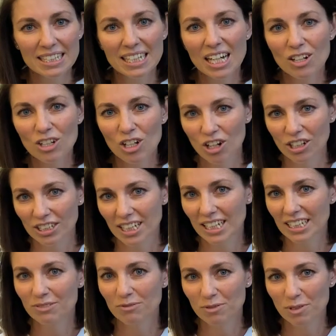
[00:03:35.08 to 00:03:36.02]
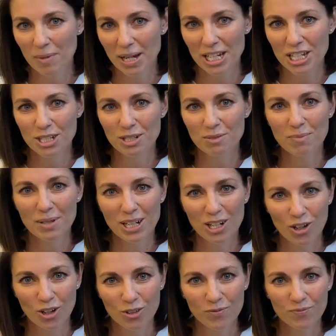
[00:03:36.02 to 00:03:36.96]
see our contact information
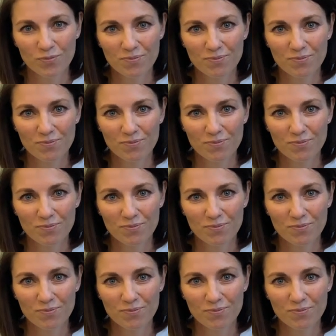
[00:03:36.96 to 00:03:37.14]
below.